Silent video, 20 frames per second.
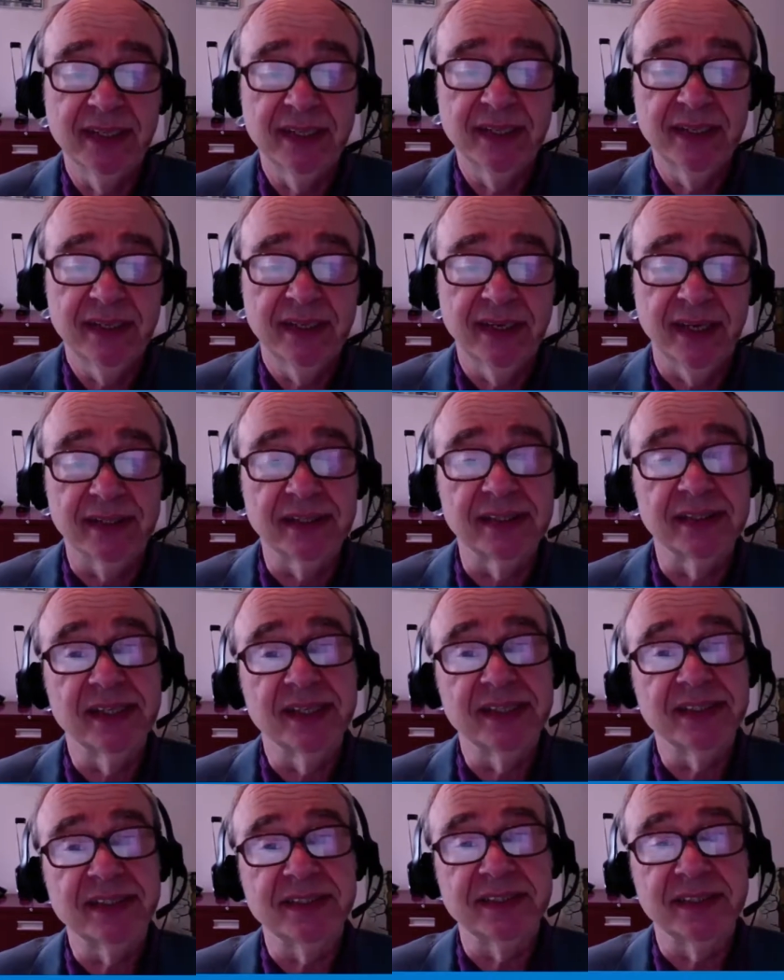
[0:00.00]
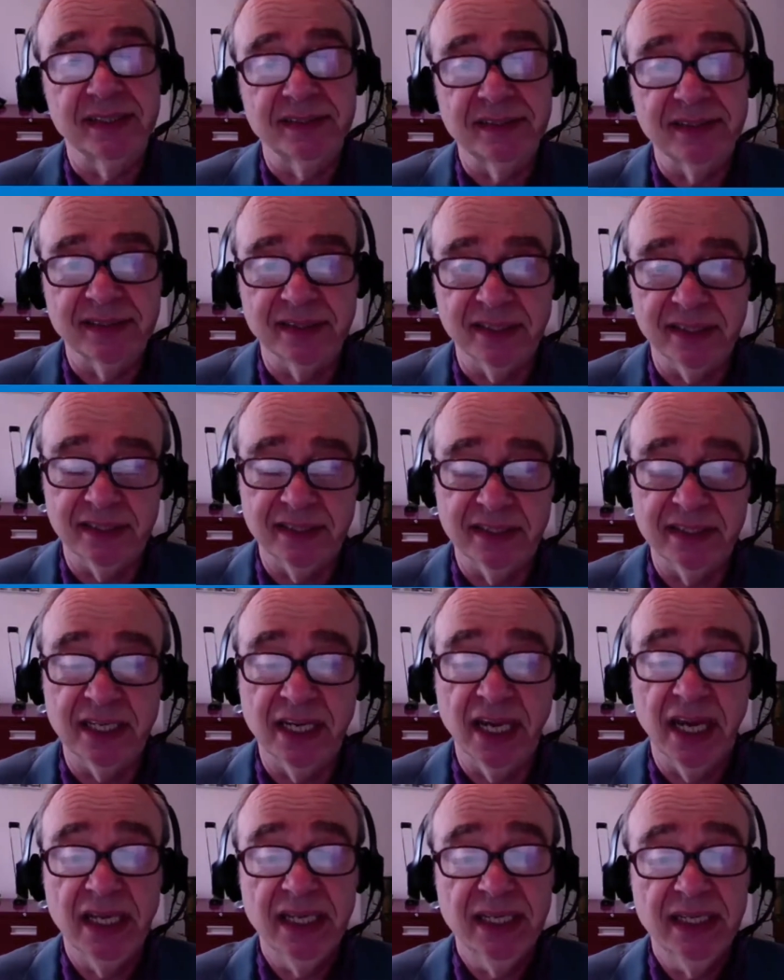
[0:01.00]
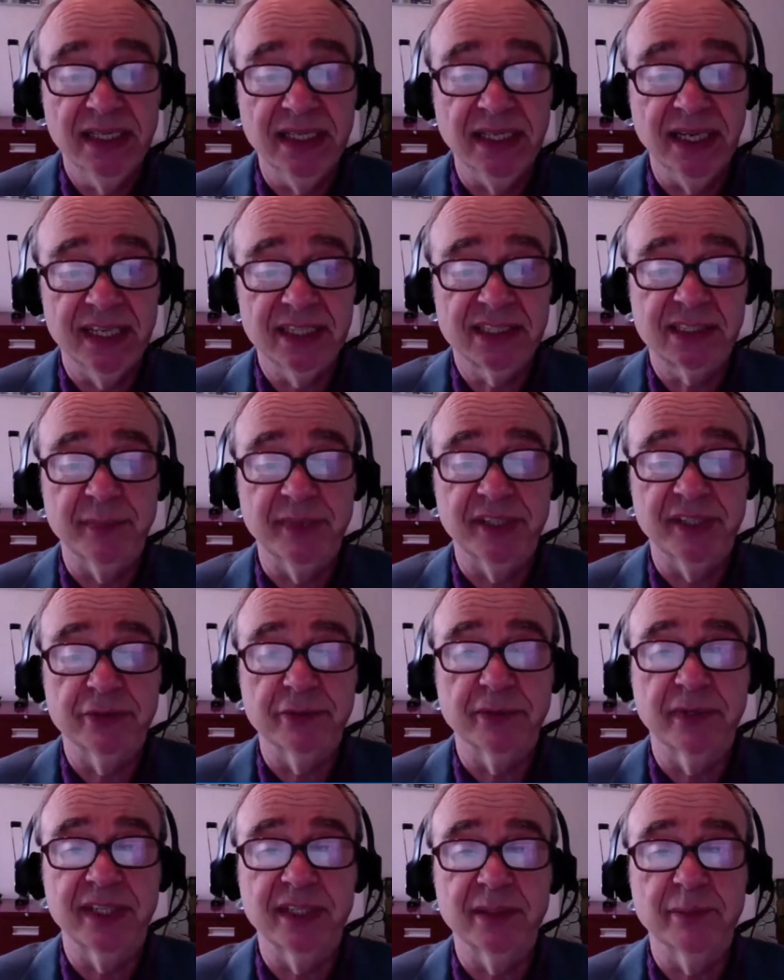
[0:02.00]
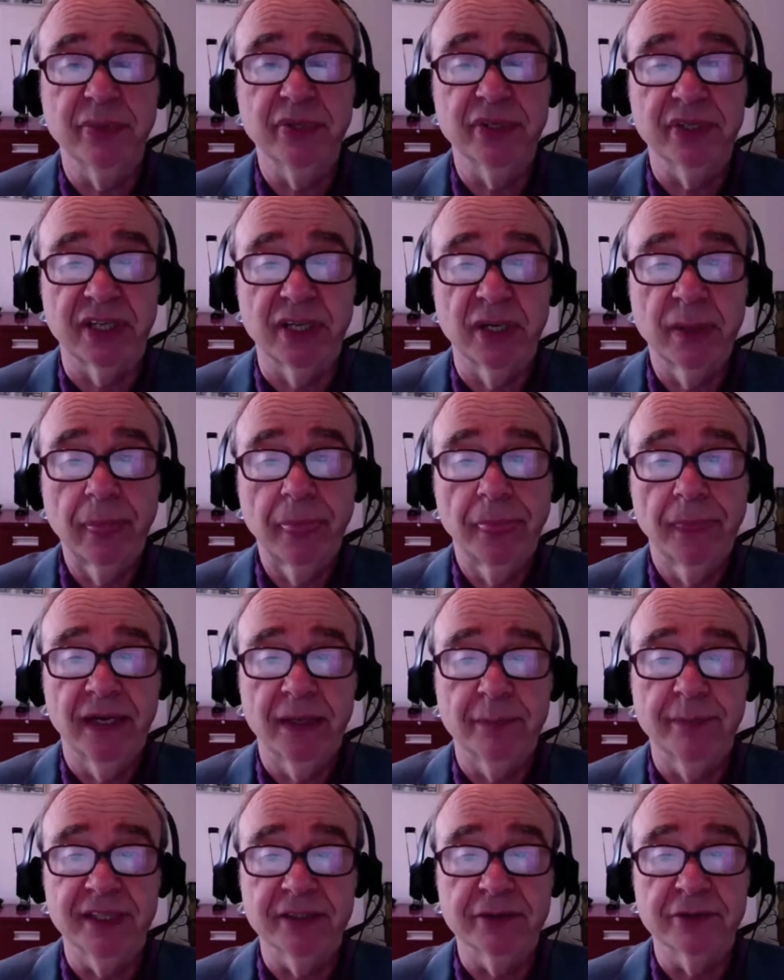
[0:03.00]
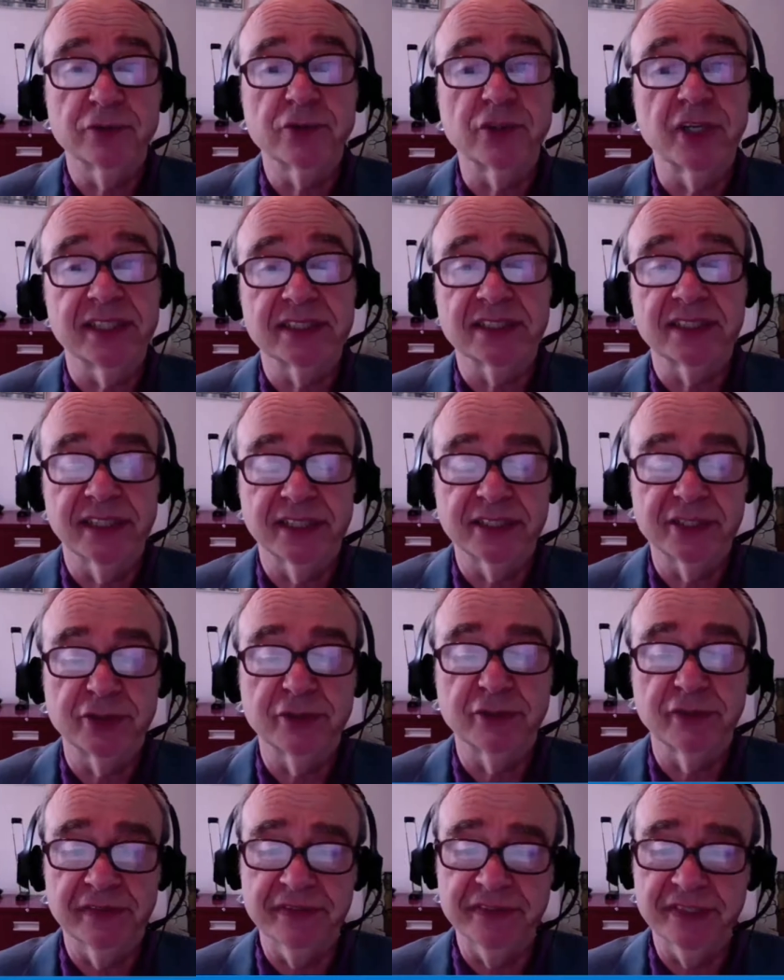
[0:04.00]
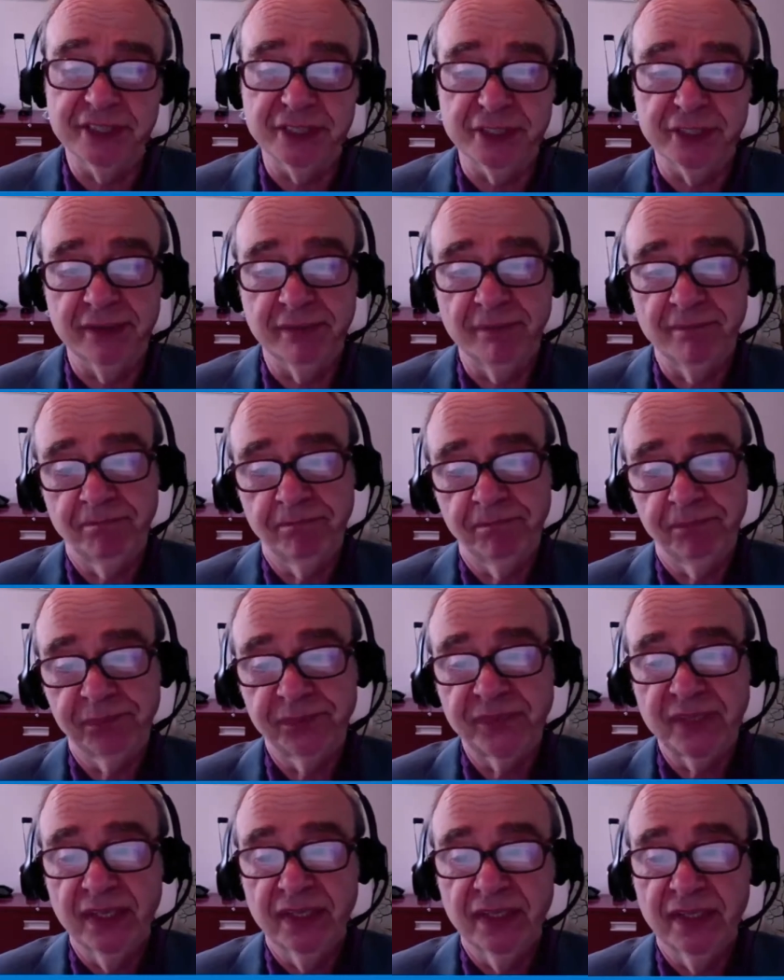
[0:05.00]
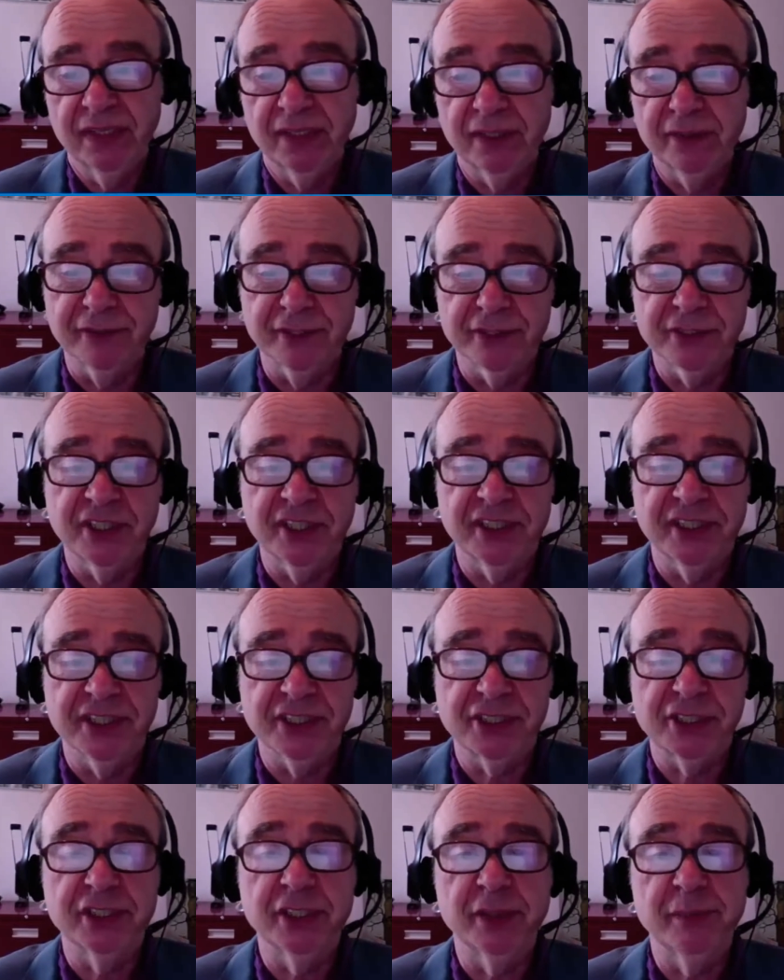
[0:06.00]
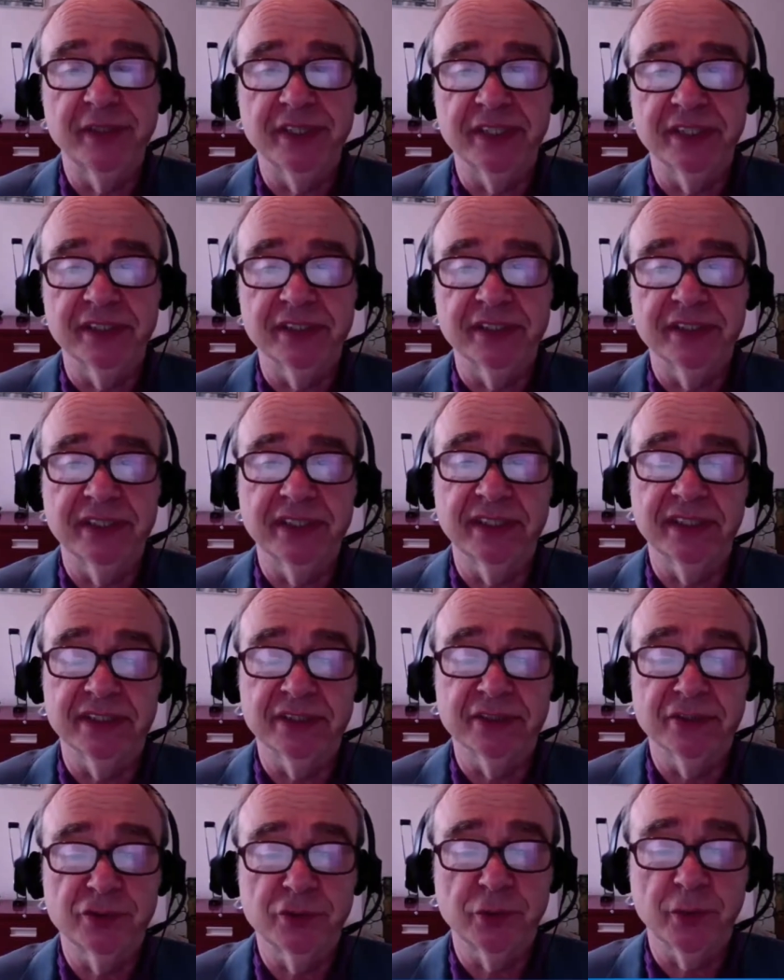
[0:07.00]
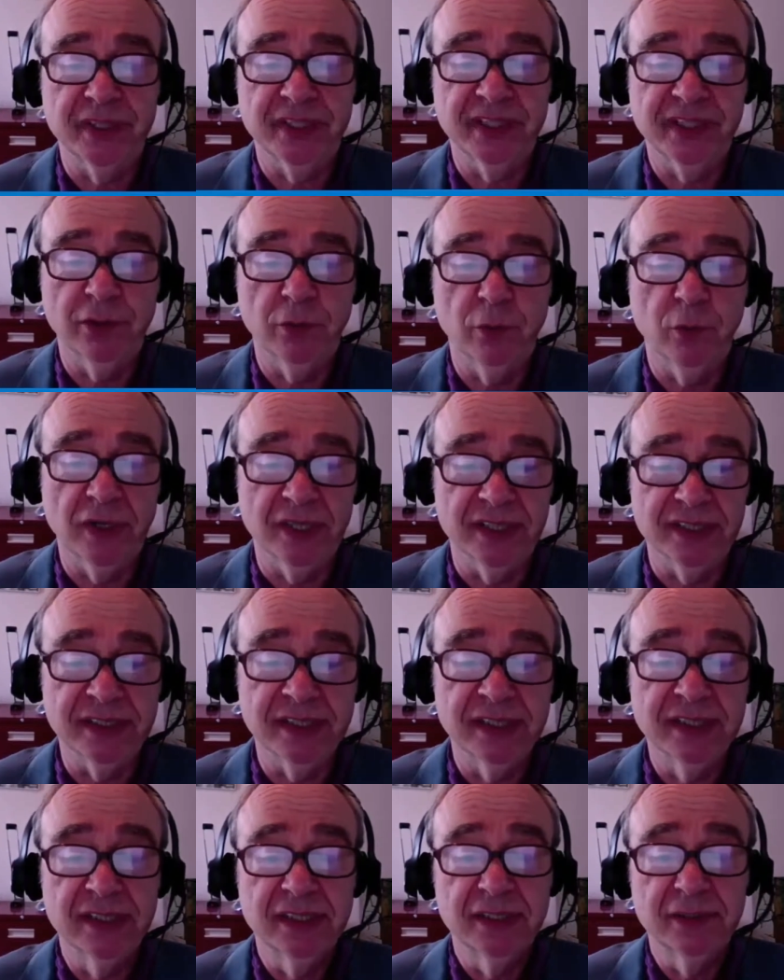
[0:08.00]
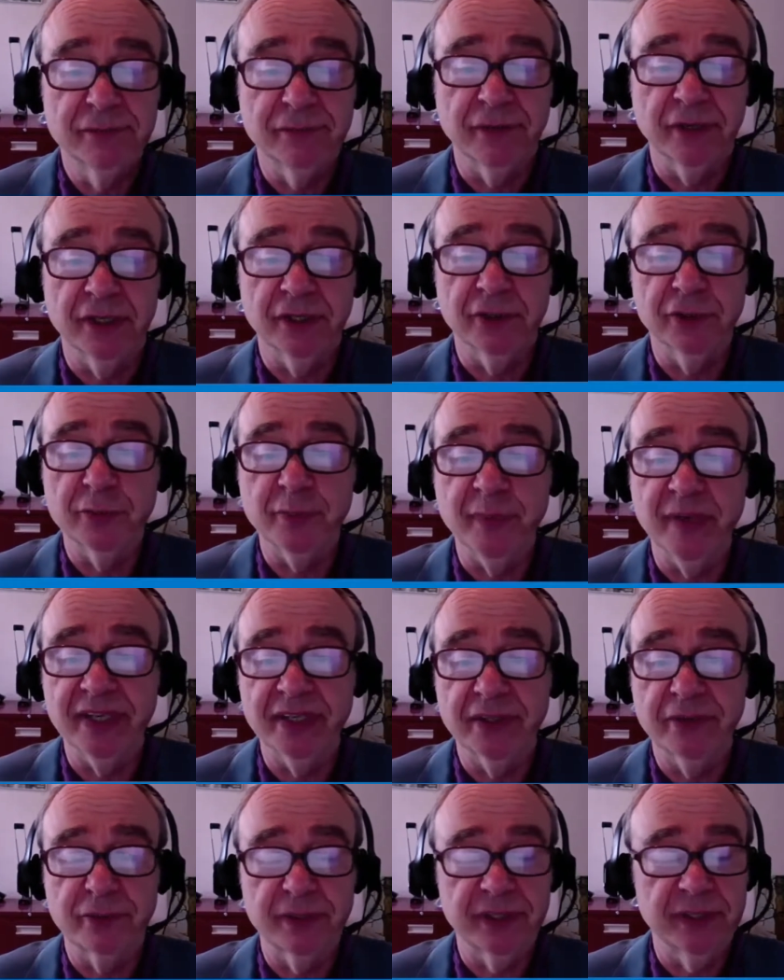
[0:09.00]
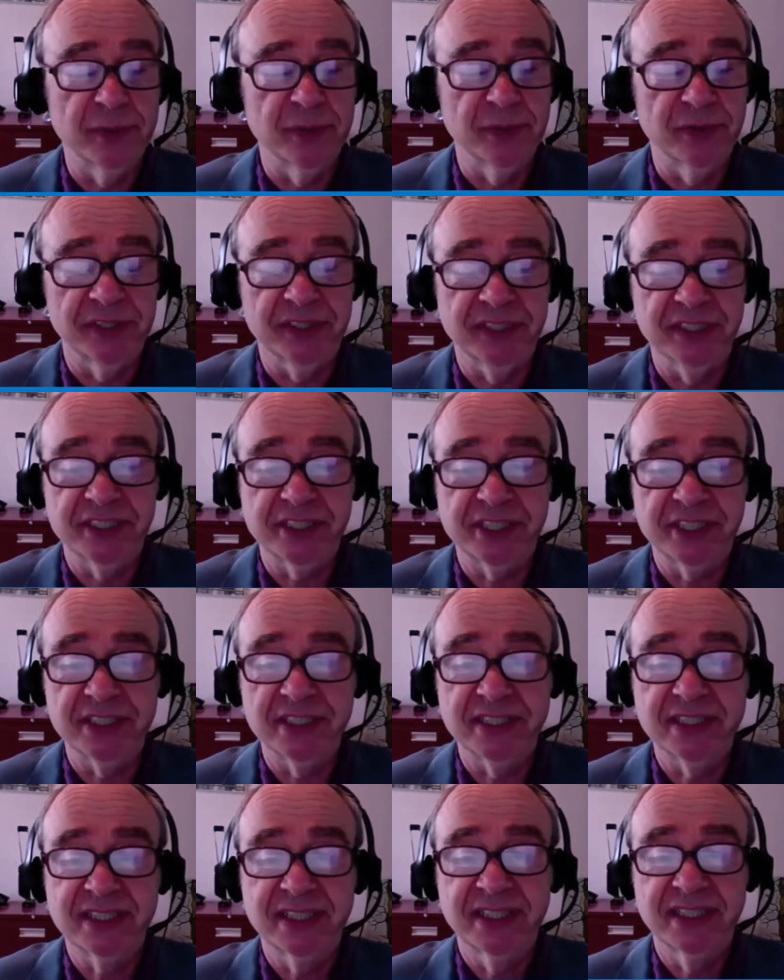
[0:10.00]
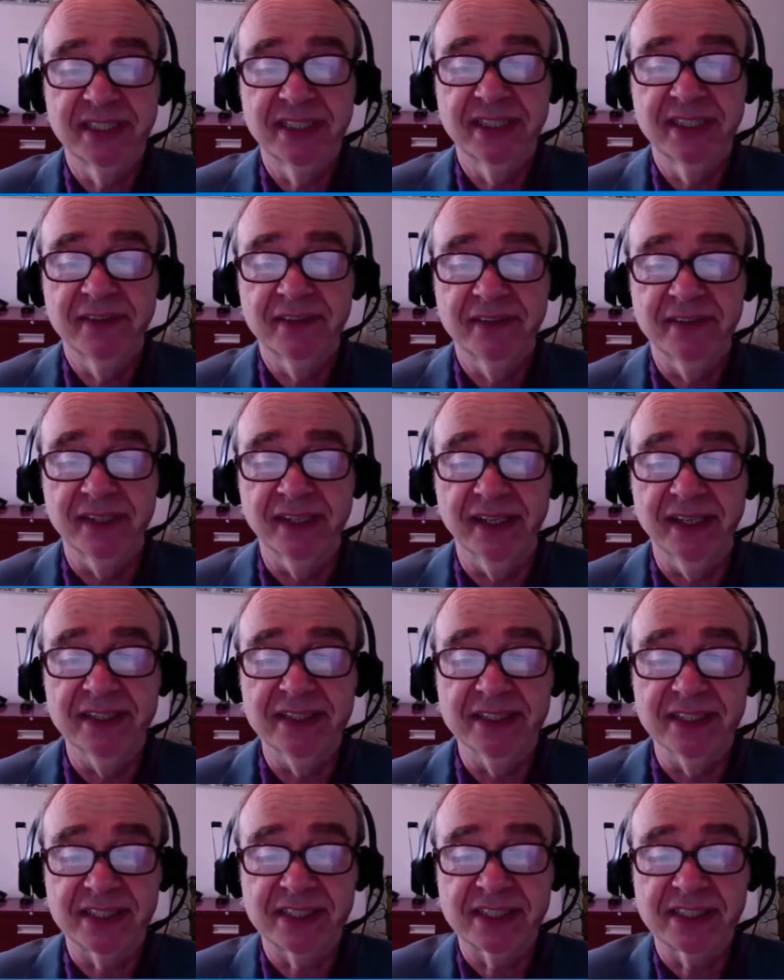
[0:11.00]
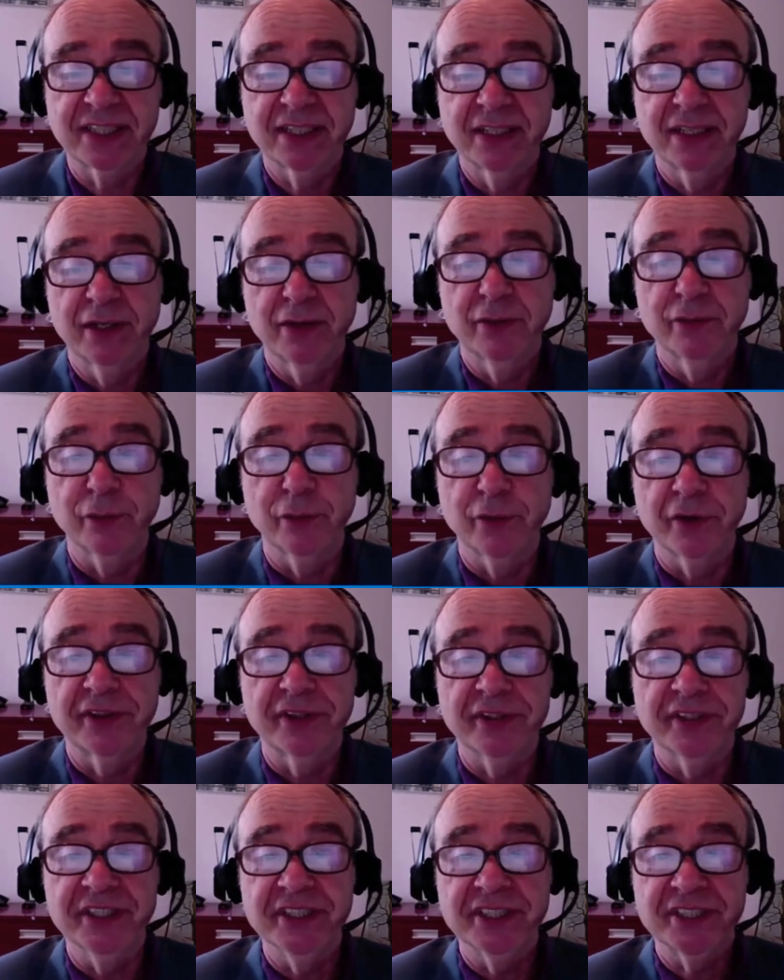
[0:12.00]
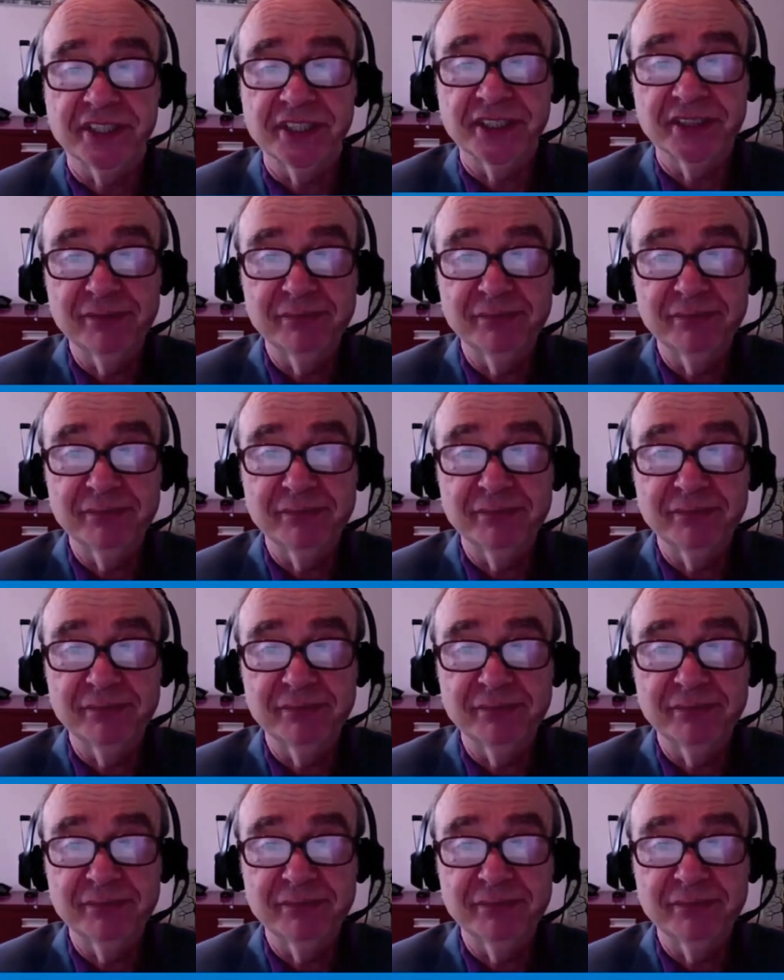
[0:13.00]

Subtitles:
and in 1999 he asked me to write a book about translation revision. The first edition appeared in 2001, followed by 3 more editions. The latest, 4th edition,